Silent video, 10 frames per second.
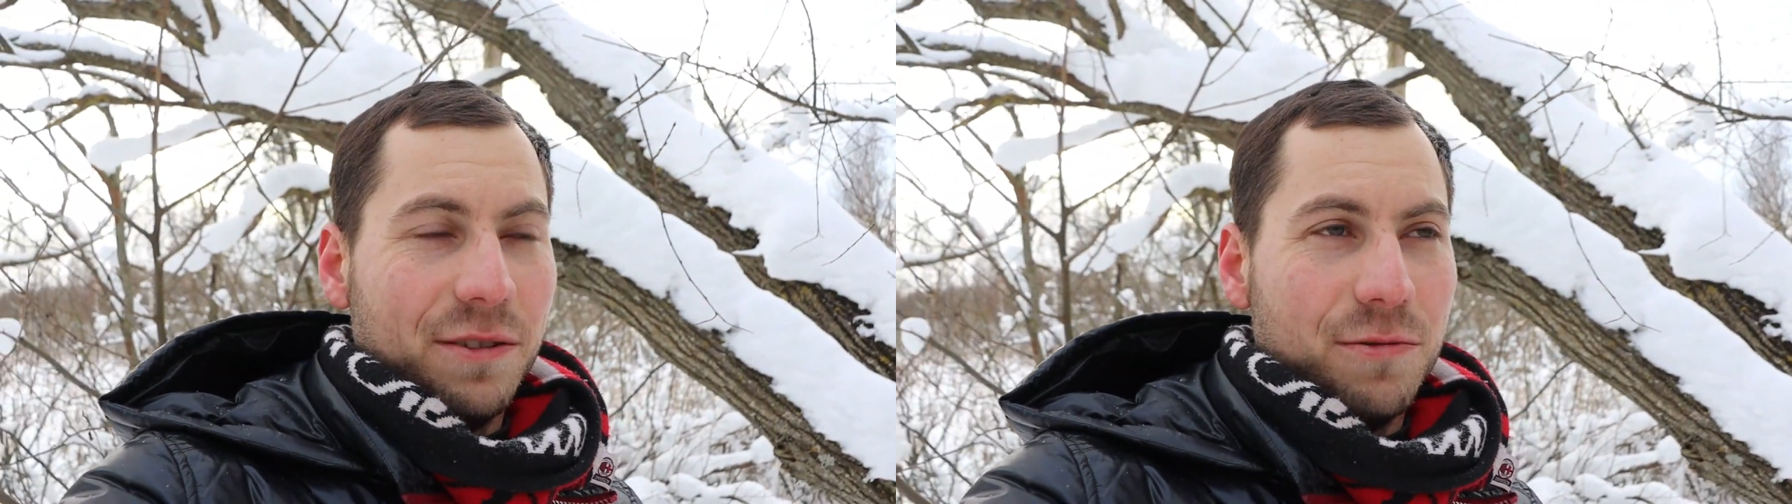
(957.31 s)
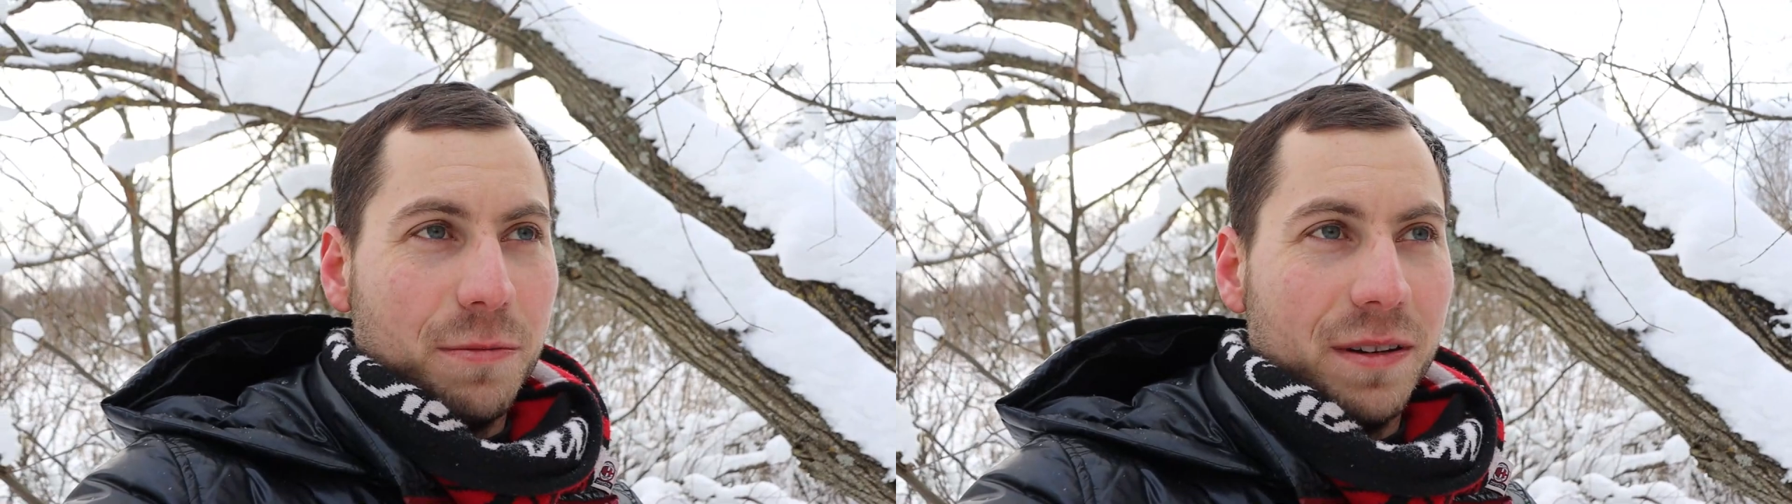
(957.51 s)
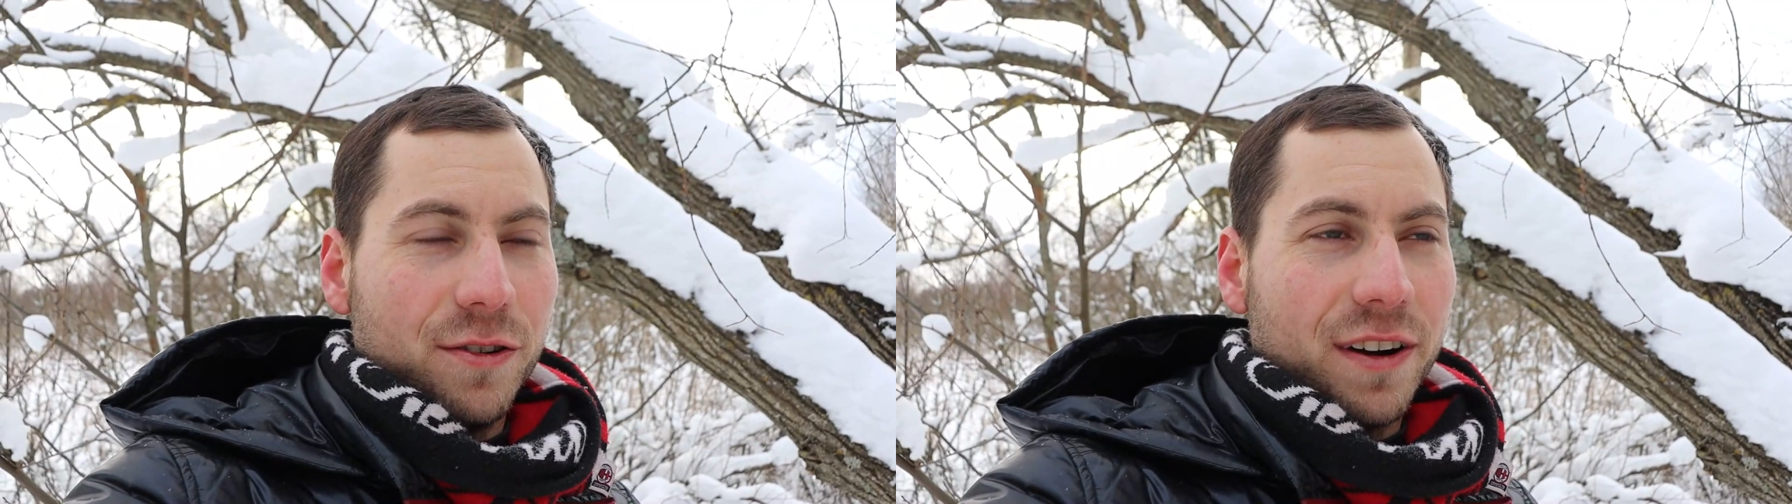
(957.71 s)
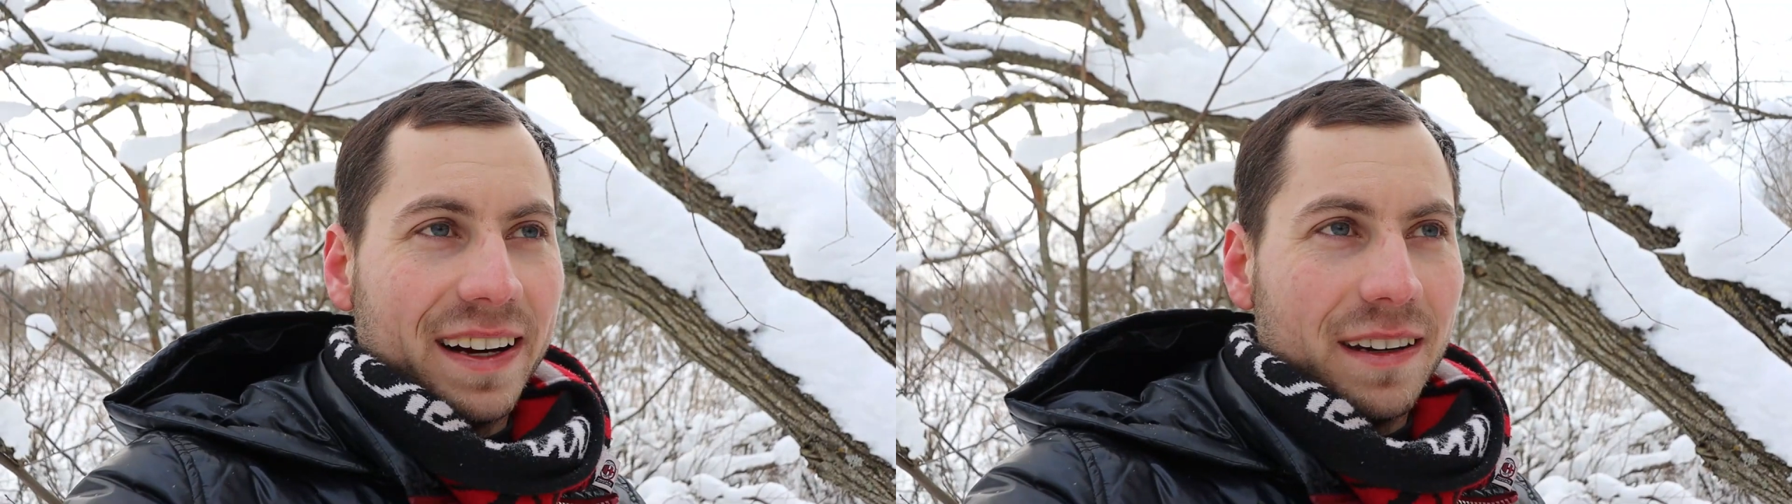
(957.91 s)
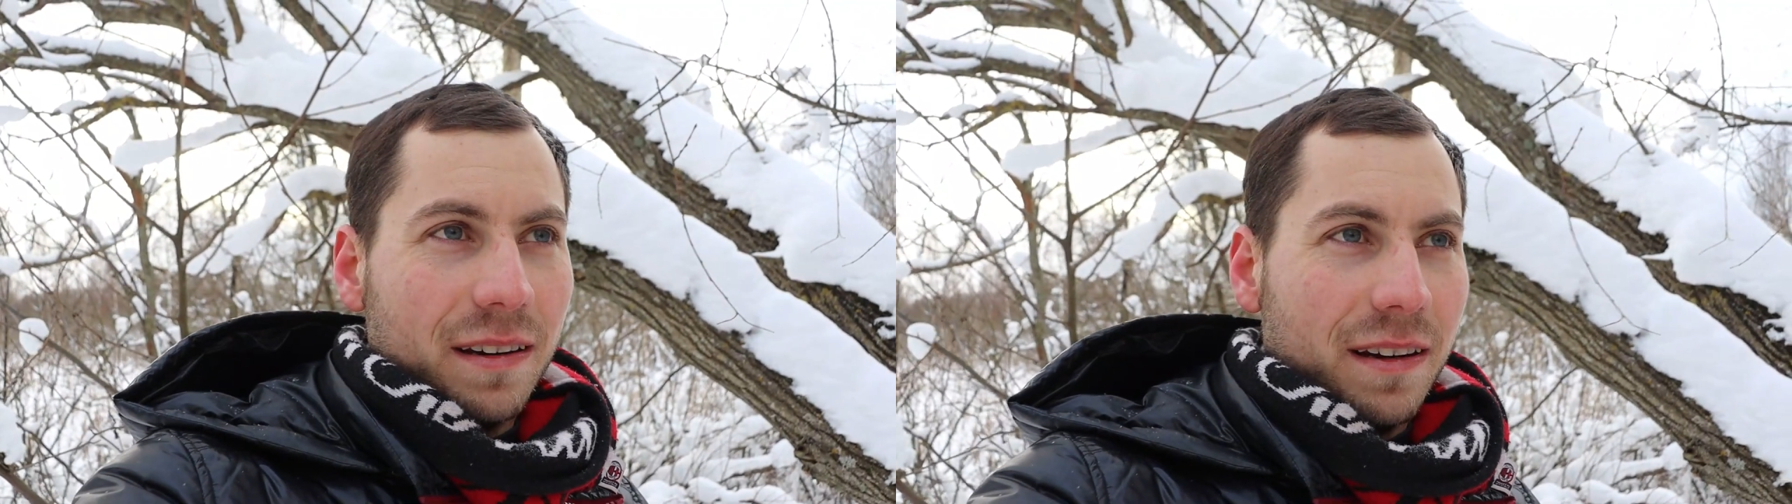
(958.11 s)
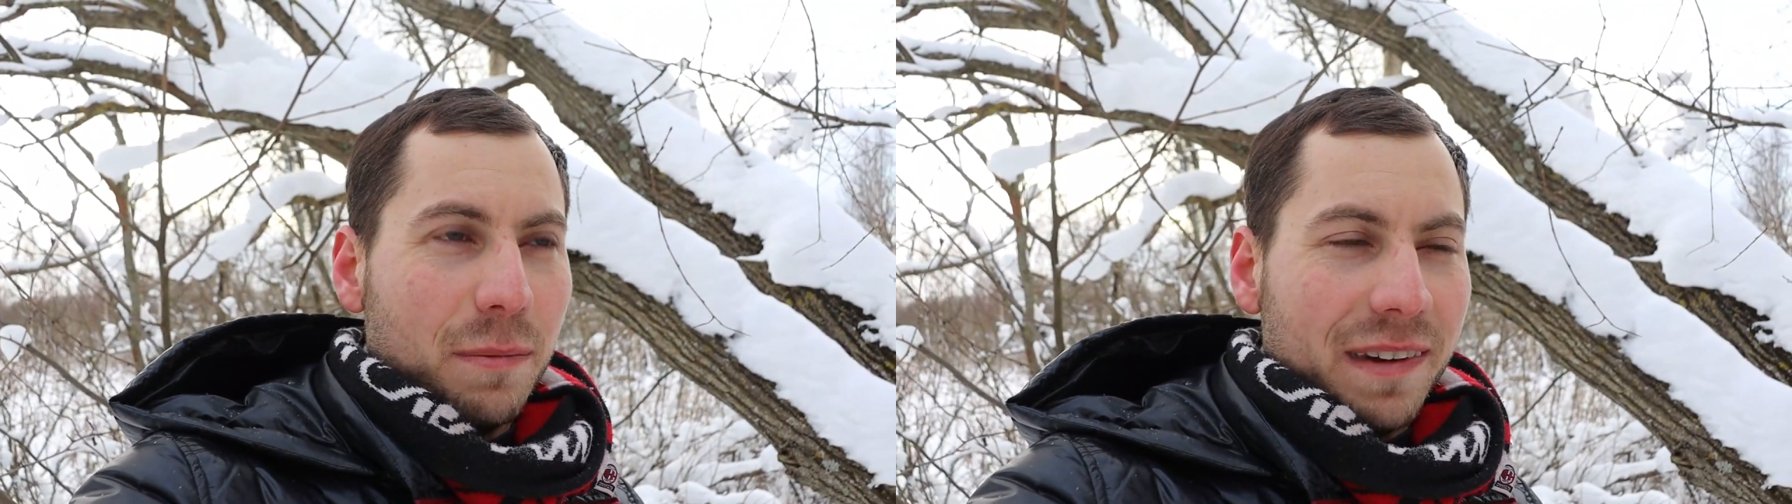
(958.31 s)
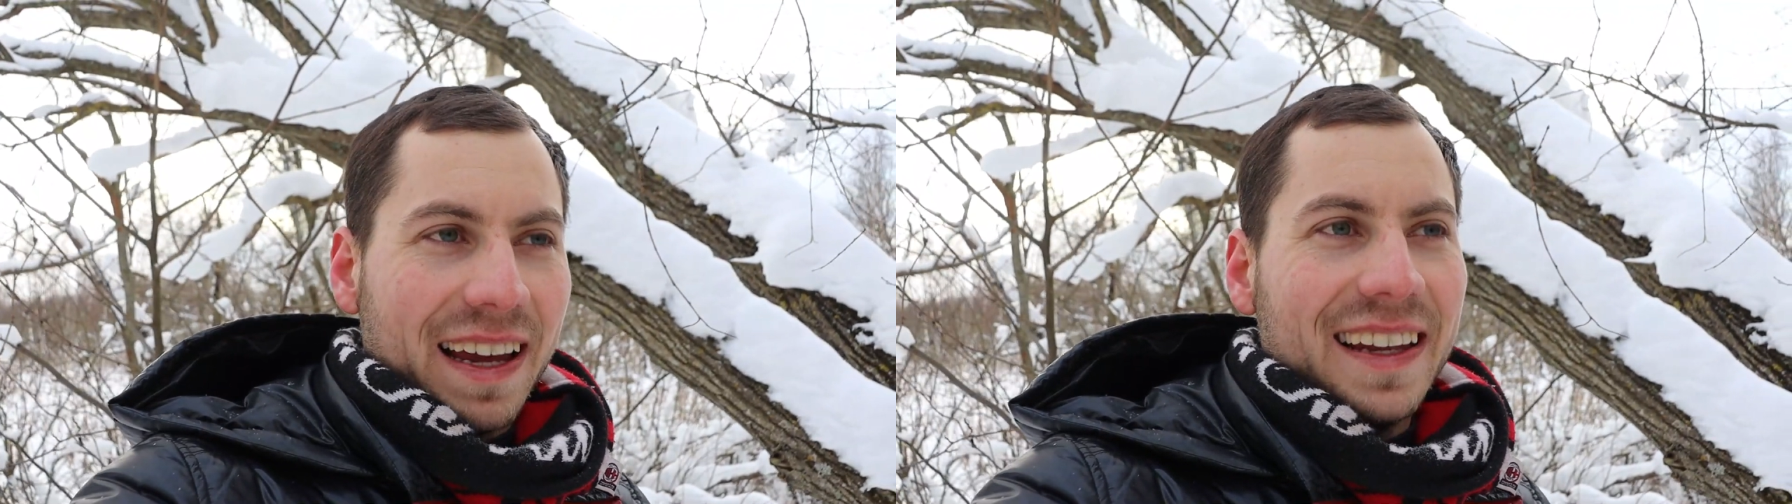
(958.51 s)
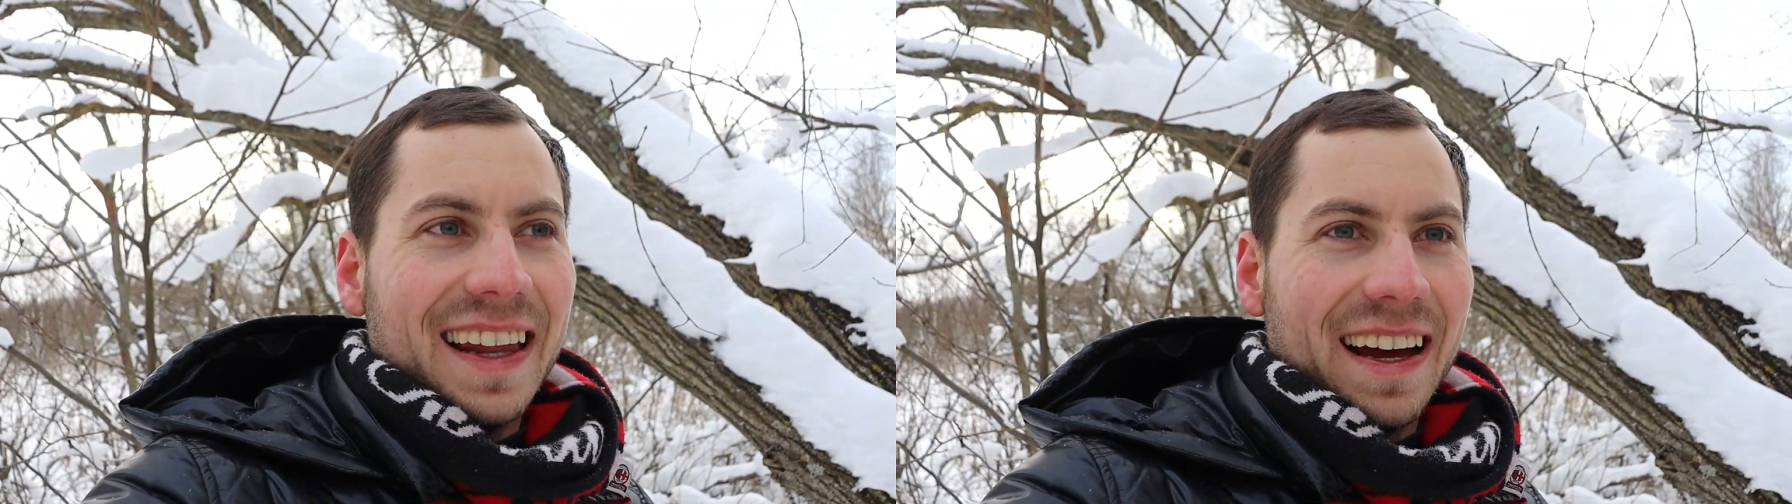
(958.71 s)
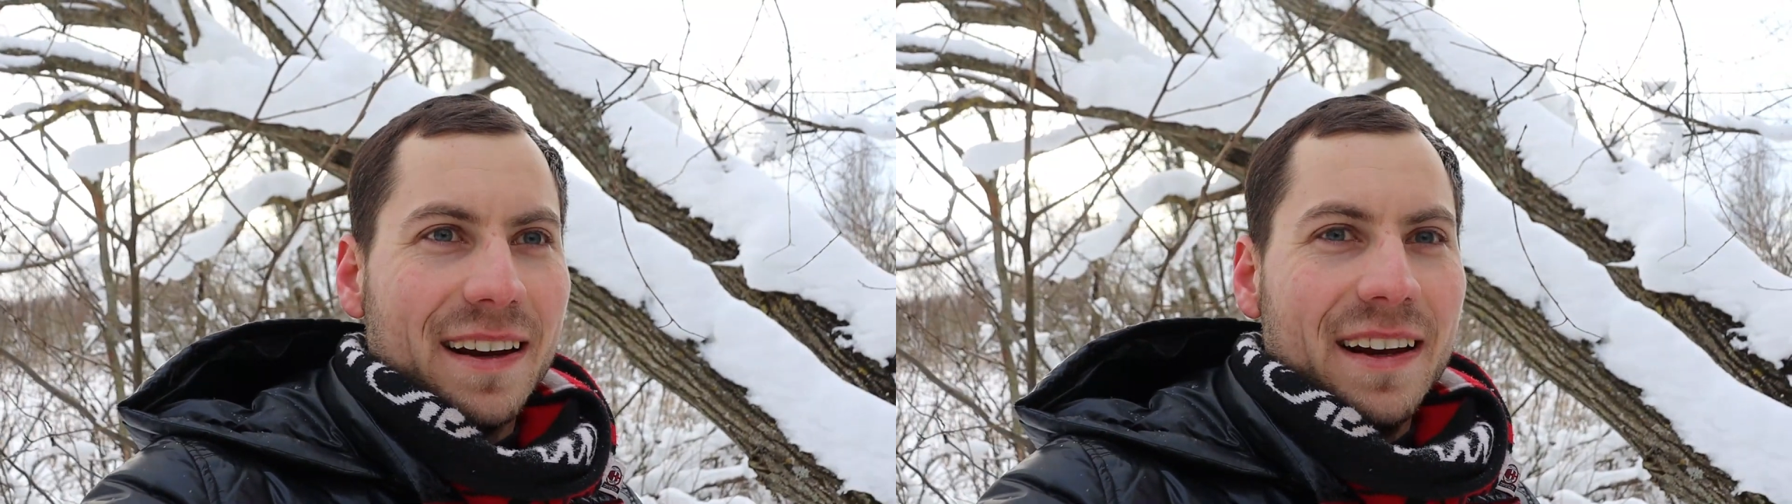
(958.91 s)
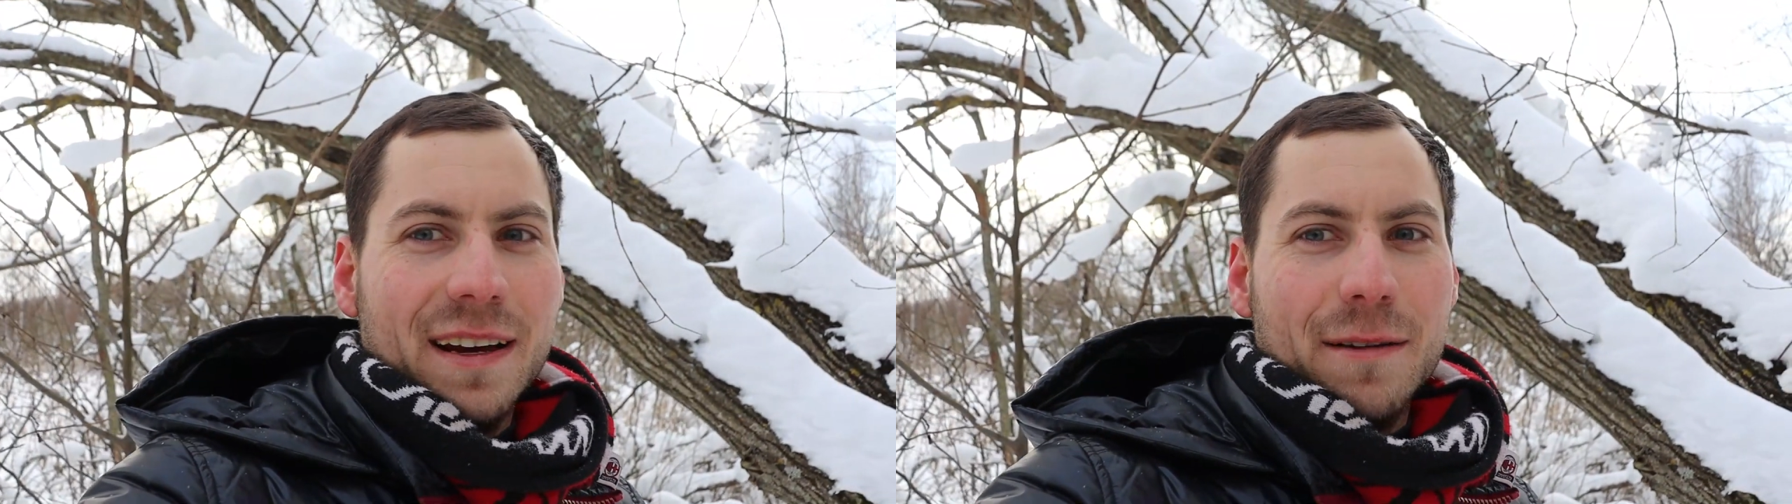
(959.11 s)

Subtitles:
would be trying to obtain that.